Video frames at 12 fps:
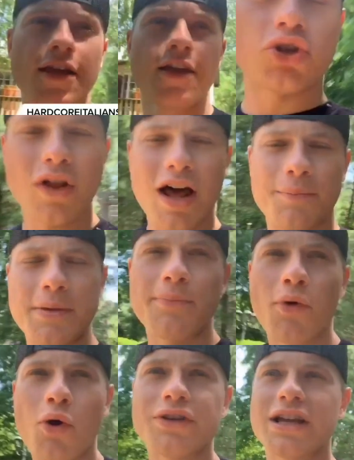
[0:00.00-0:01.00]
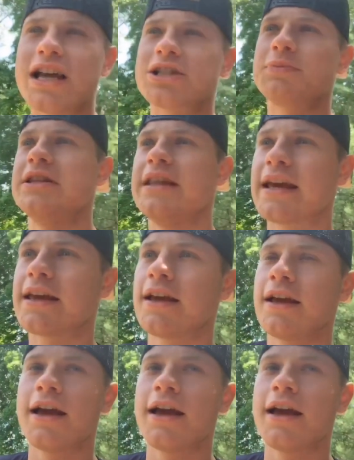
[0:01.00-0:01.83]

So a lot of people always ask me, Nick,